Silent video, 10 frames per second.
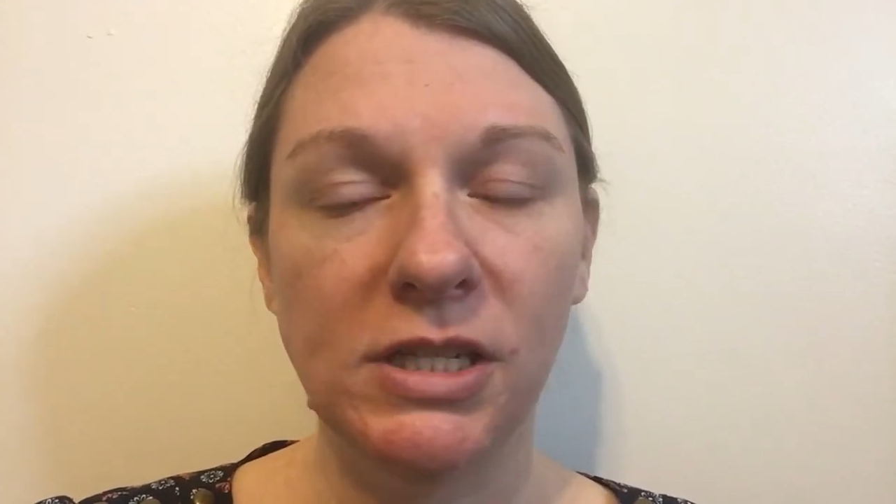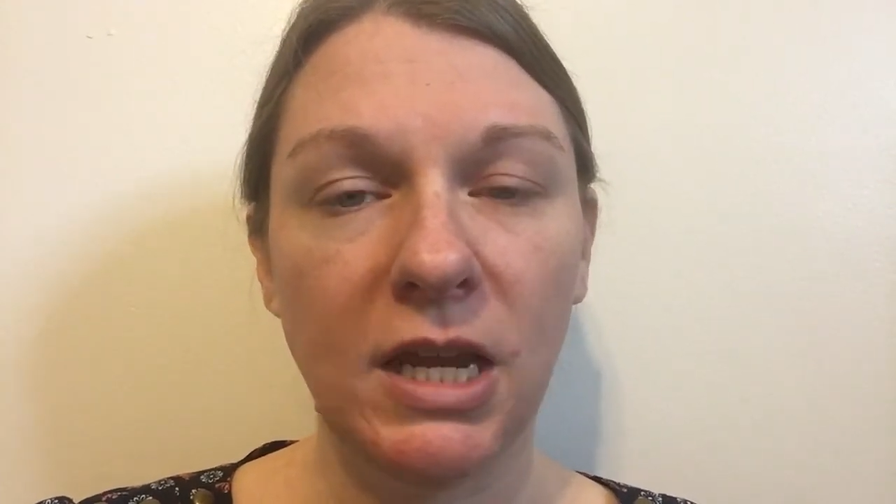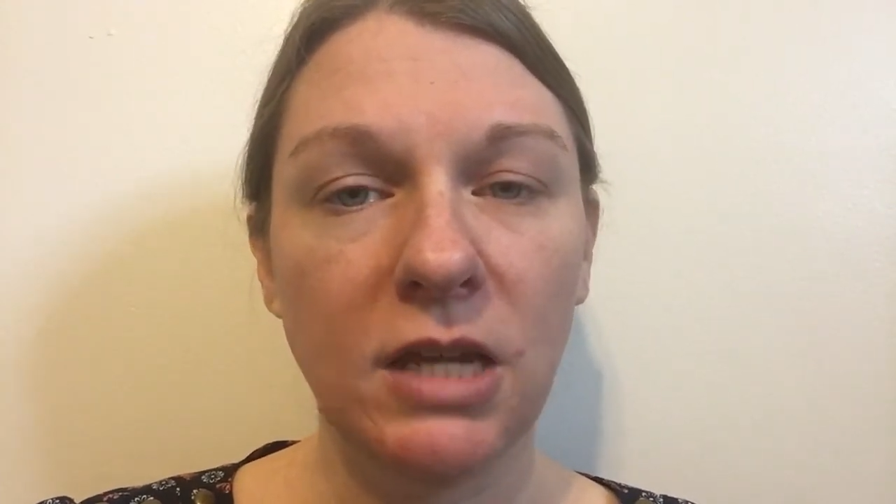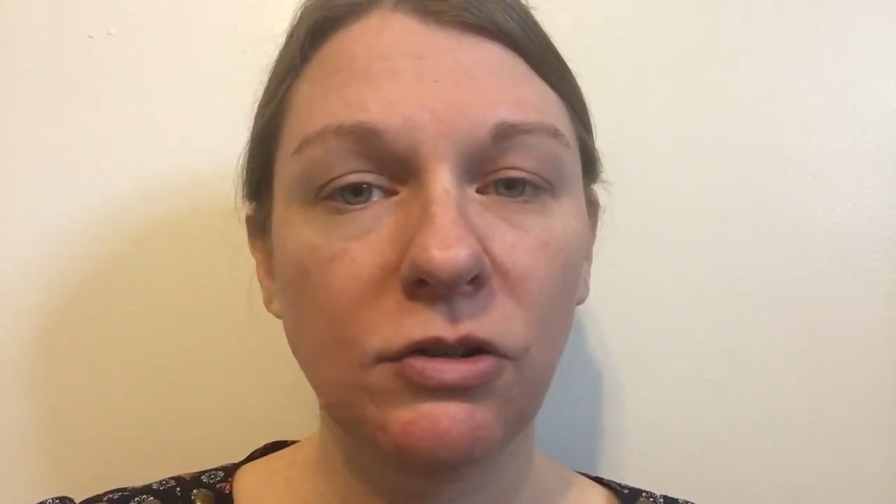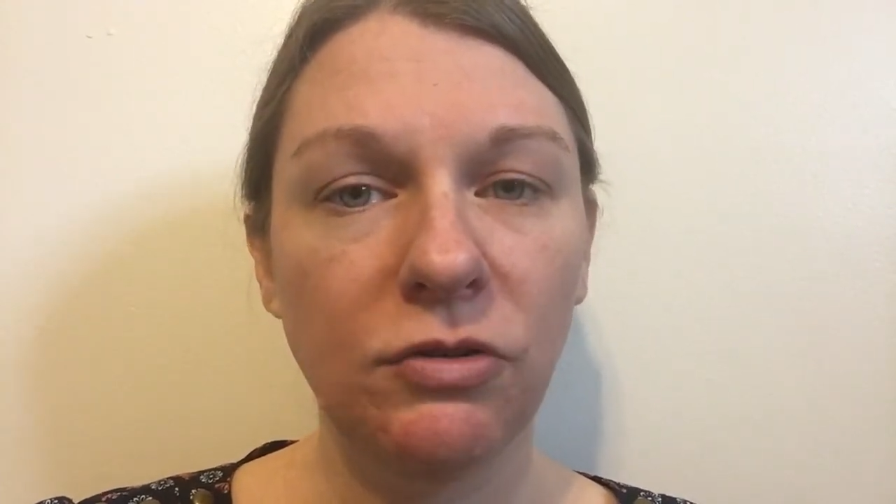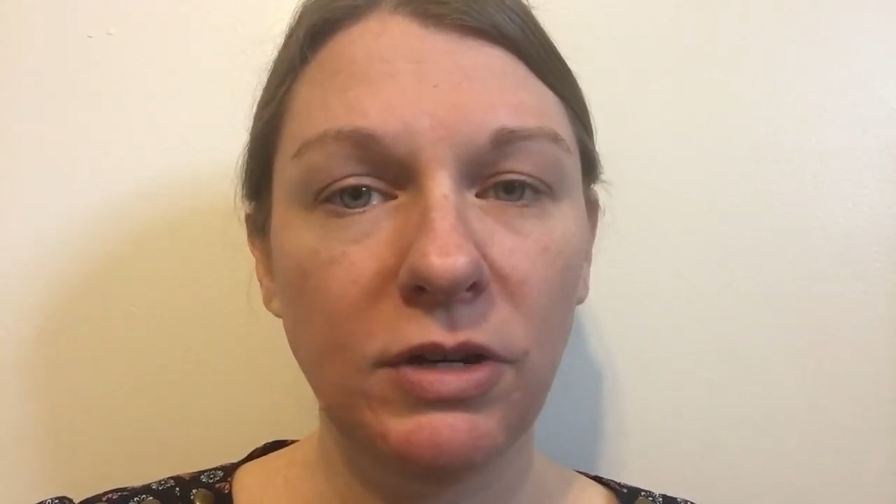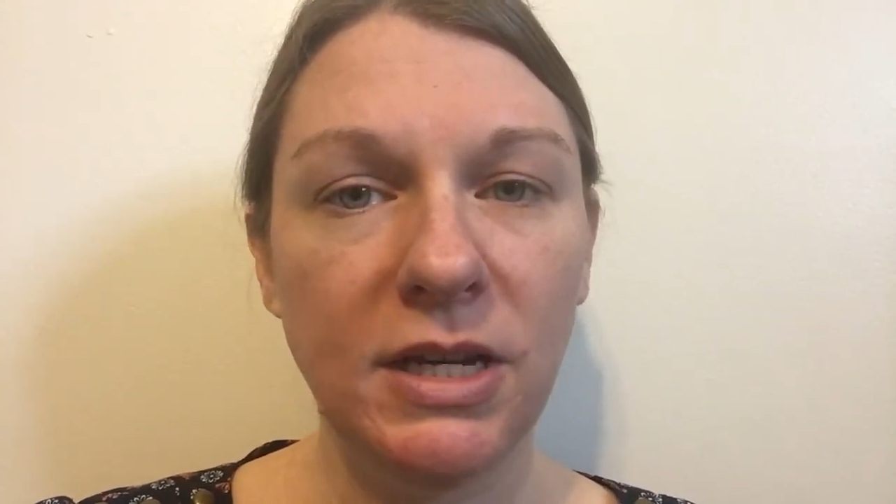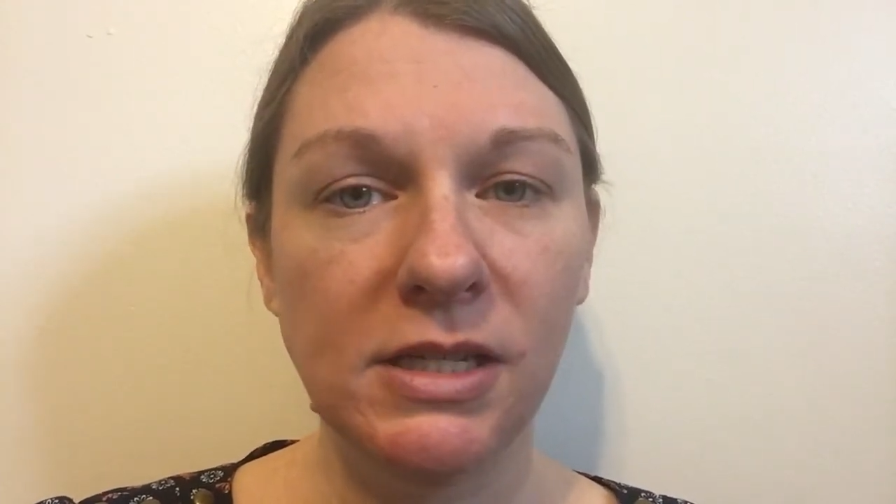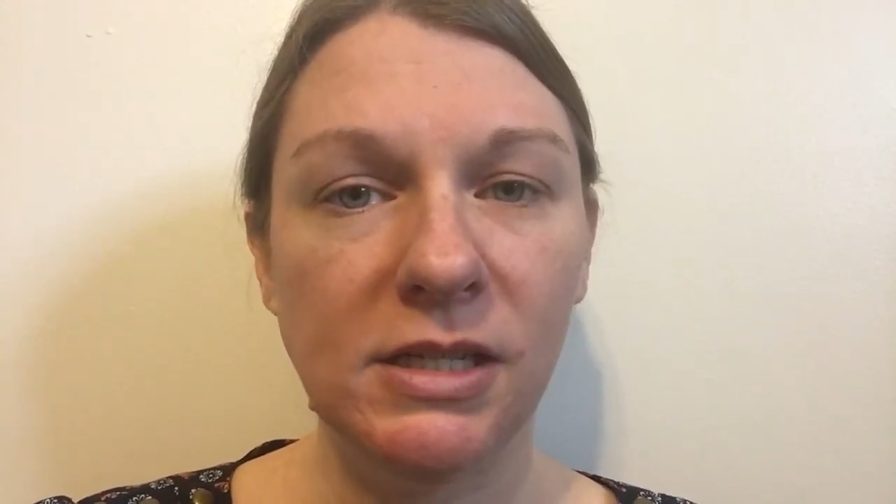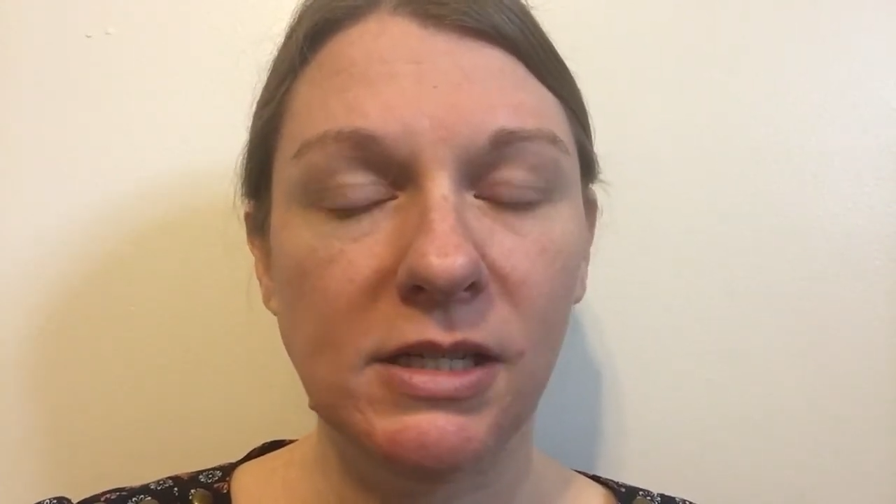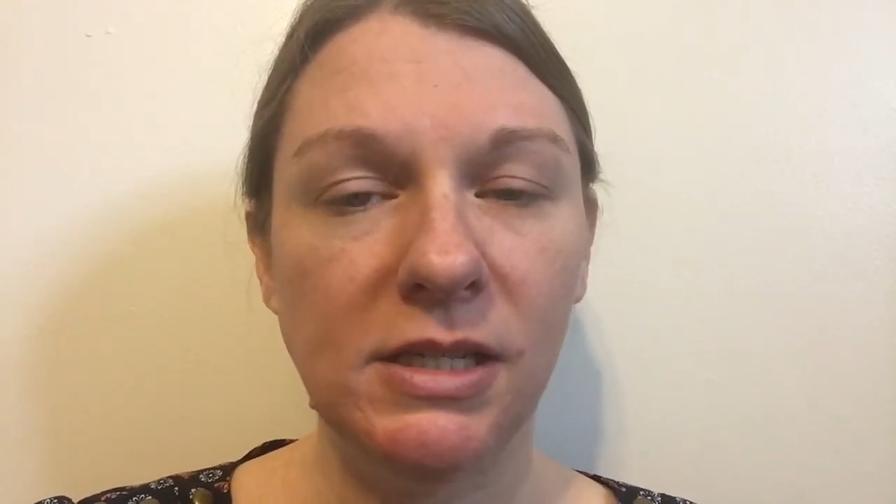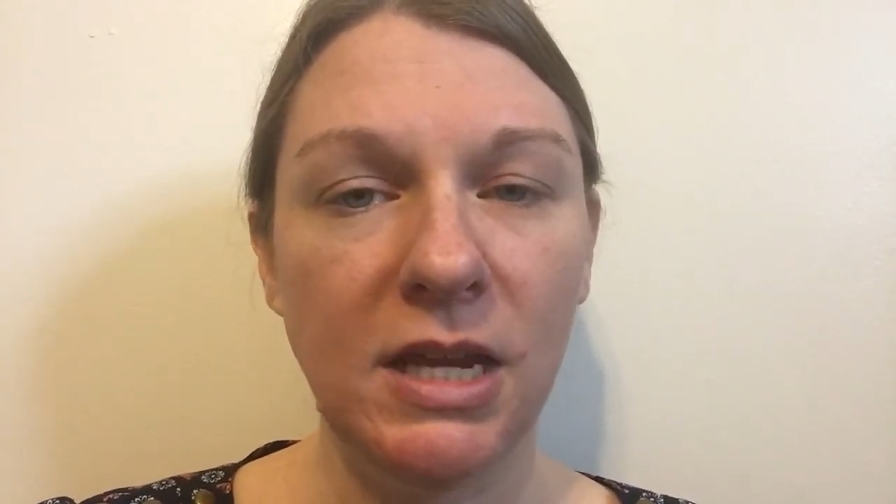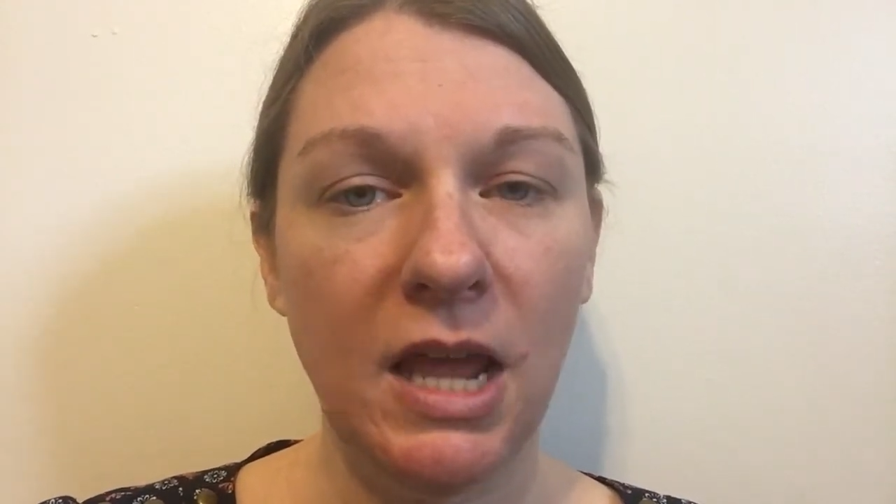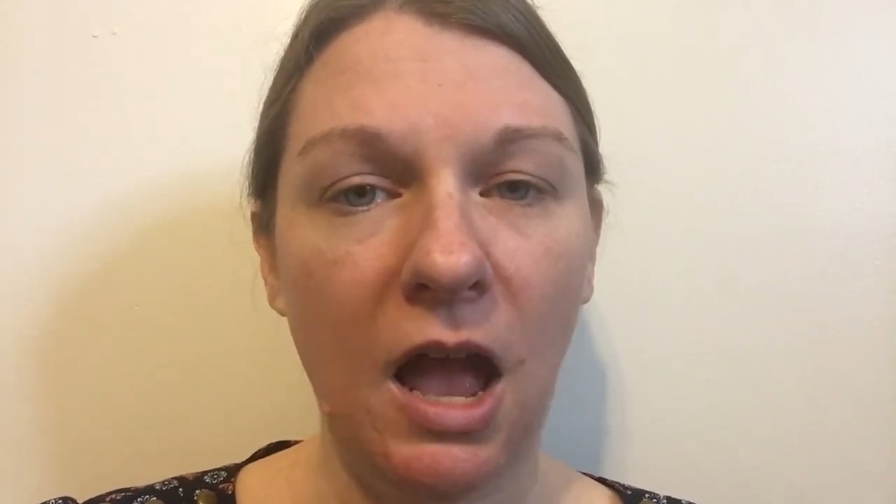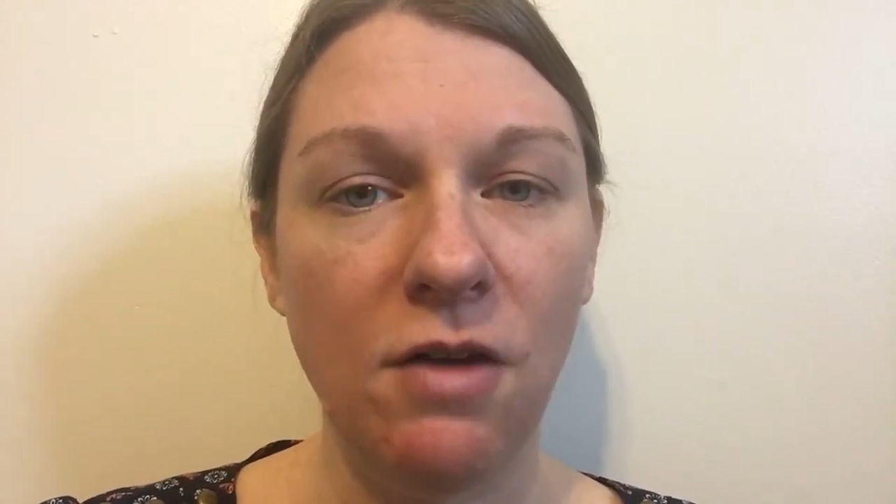increase to
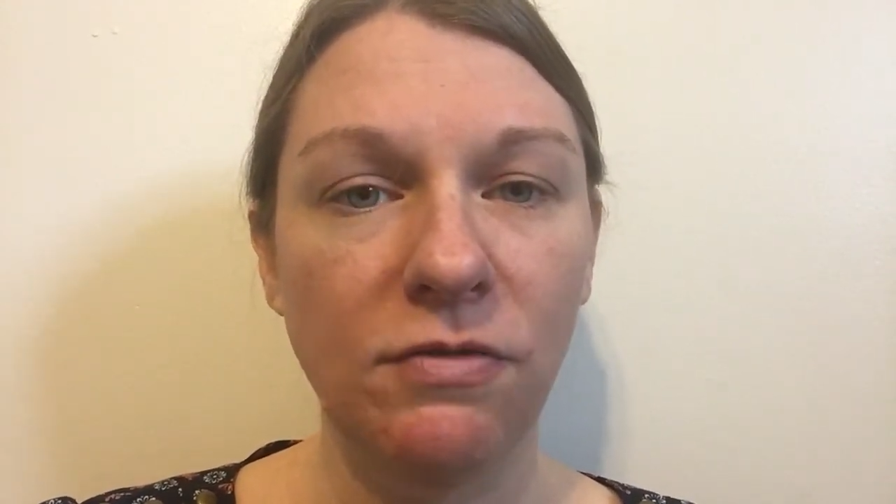see how